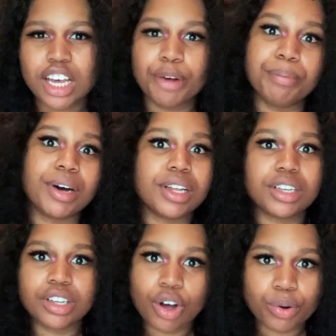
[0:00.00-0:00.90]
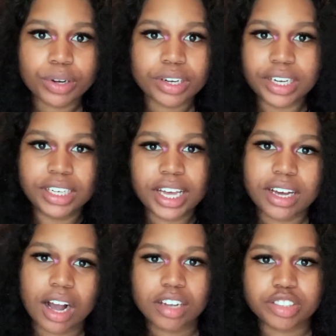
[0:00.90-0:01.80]
but lower in
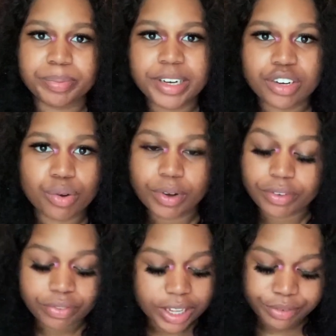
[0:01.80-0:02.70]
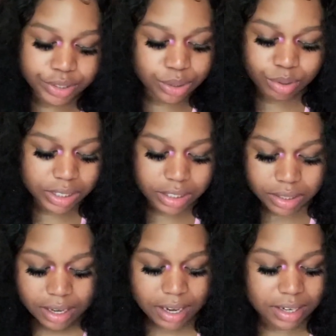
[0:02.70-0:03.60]
net carbs depending on what flavor you get.
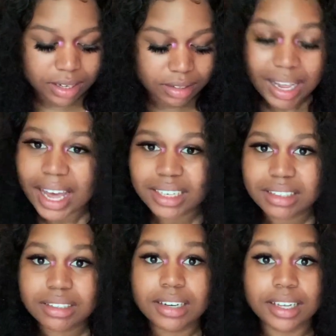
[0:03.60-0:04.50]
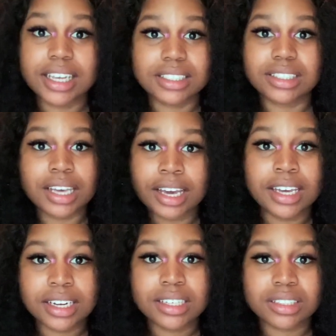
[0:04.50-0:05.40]
And Enlightened, it
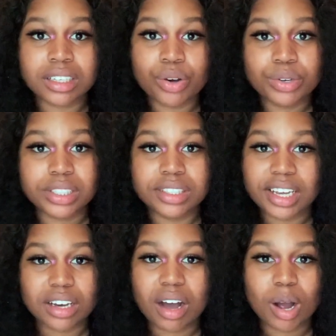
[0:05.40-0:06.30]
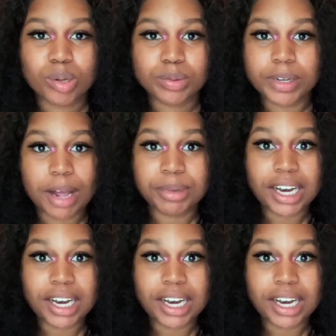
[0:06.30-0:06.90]
is the lowest in net carbs, but I mean,